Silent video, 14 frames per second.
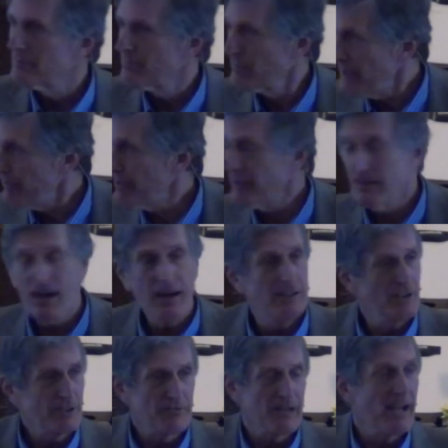Believe it or not,
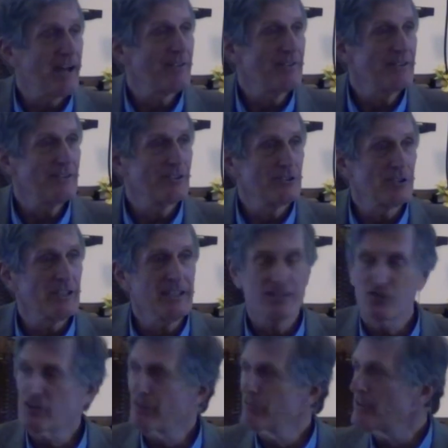look around. You're looking at
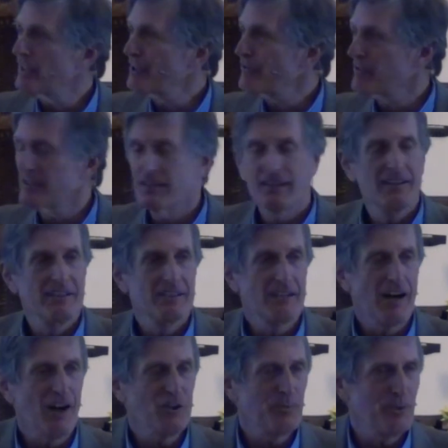several hundred
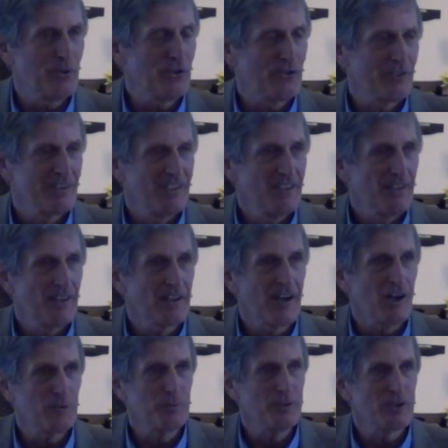Gospels. The
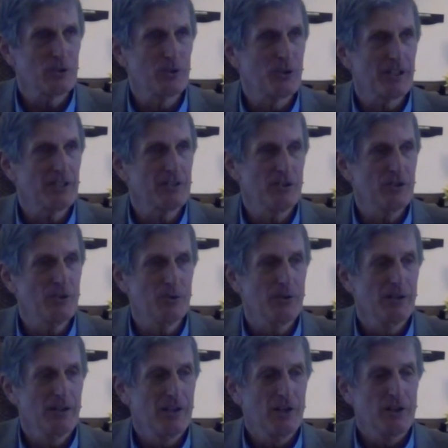Gospel according to
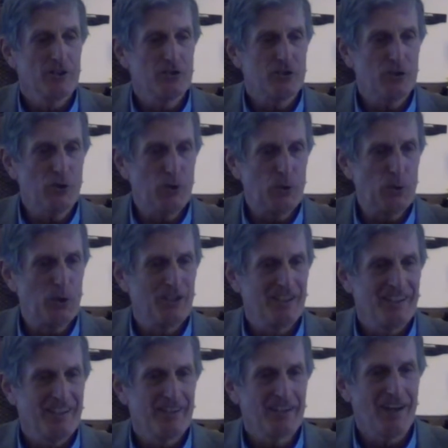Sue.
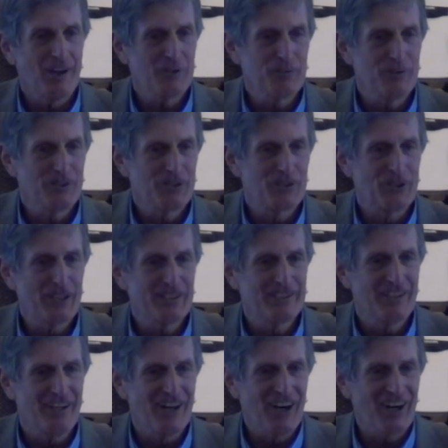The Gospel according
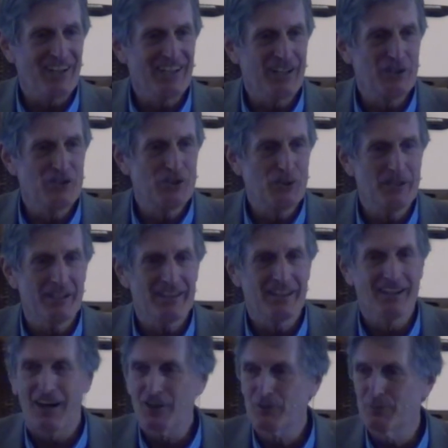to Art and Judy. The
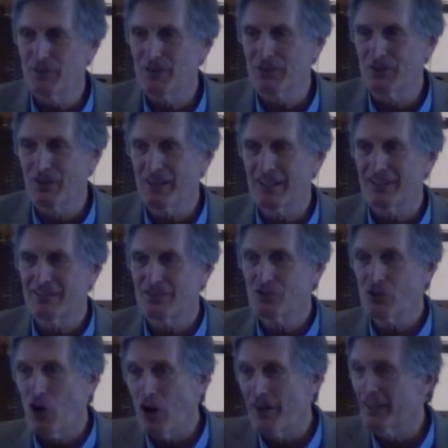Gospel according to
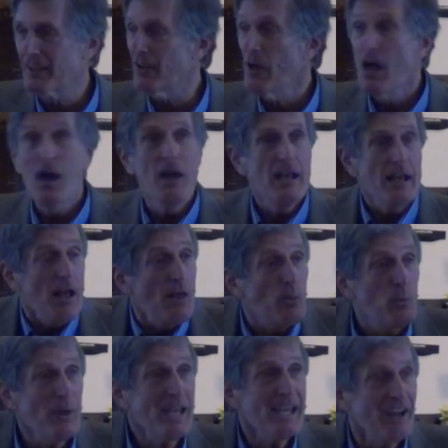Sean.
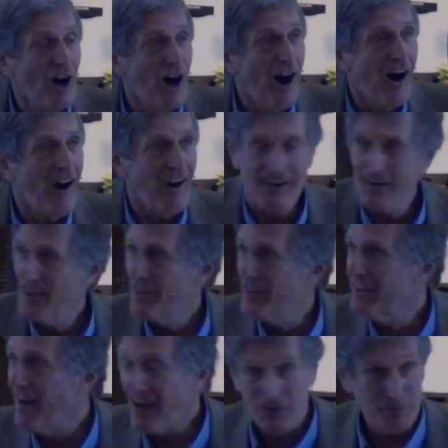We are the
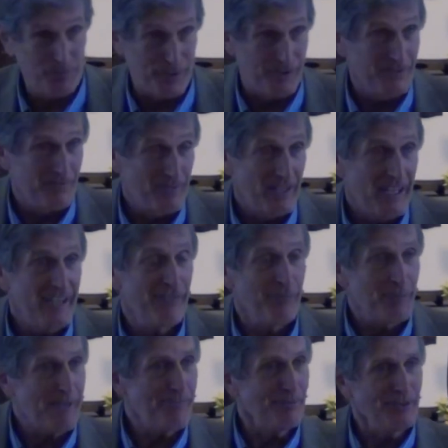Gospel. If
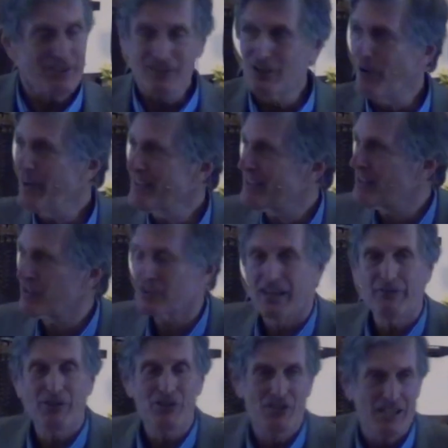people are going to
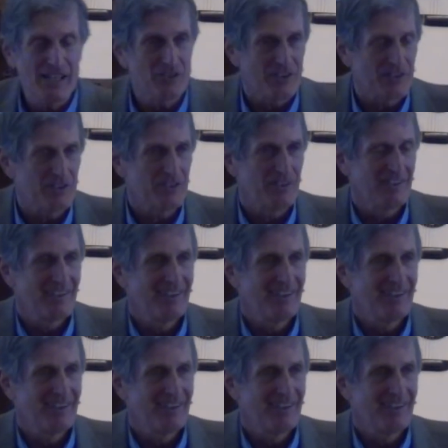discover Jesus,